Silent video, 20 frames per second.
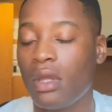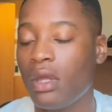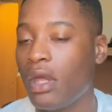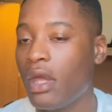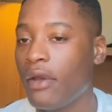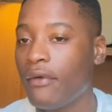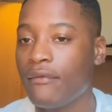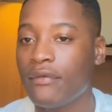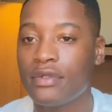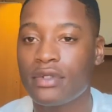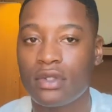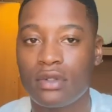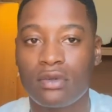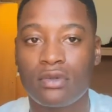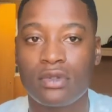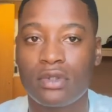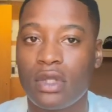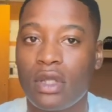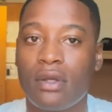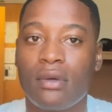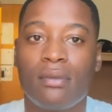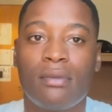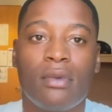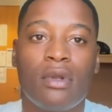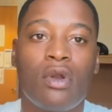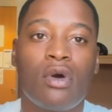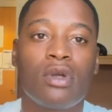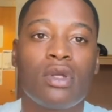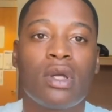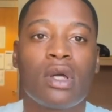Every single step, and
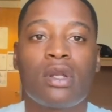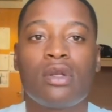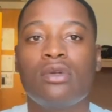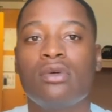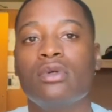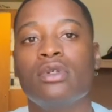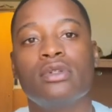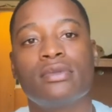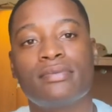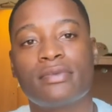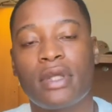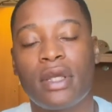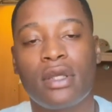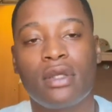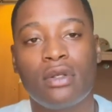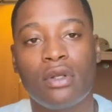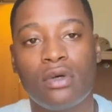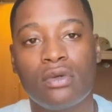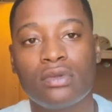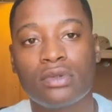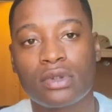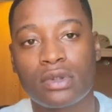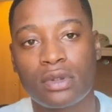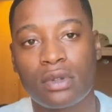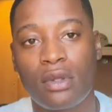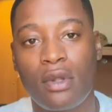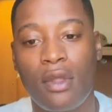all you gotta do is take notes.